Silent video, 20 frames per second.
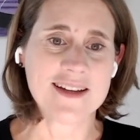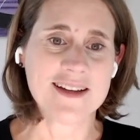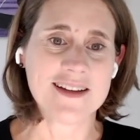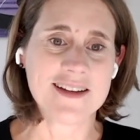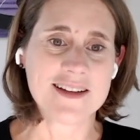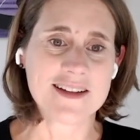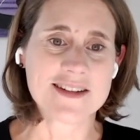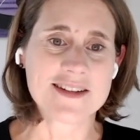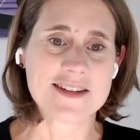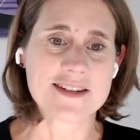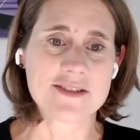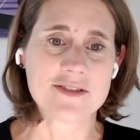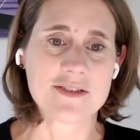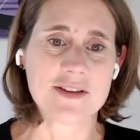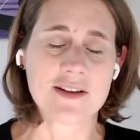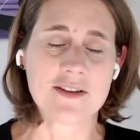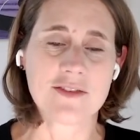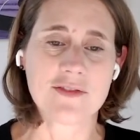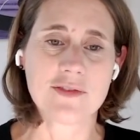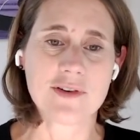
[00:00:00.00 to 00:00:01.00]

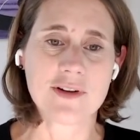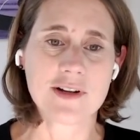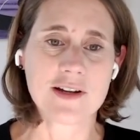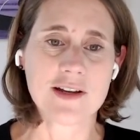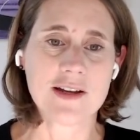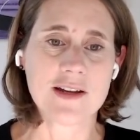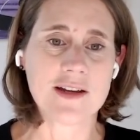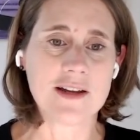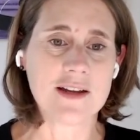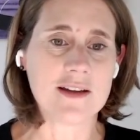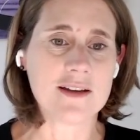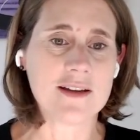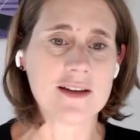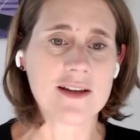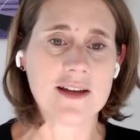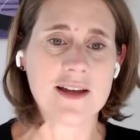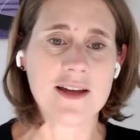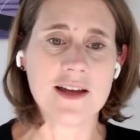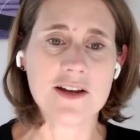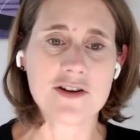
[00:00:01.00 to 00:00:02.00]
it's really
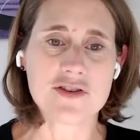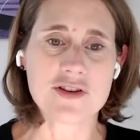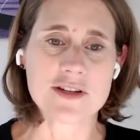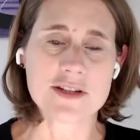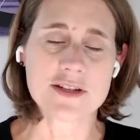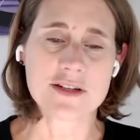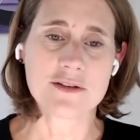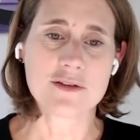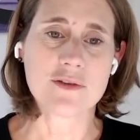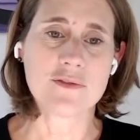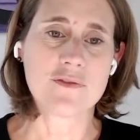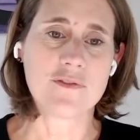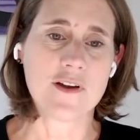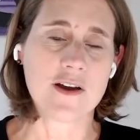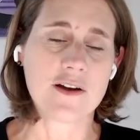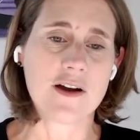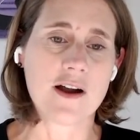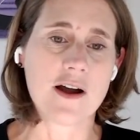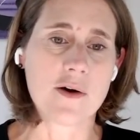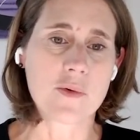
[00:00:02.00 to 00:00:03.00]
interesting to
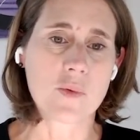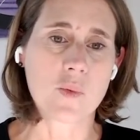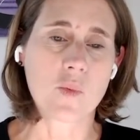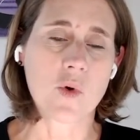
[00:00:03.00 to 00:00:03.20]
figure out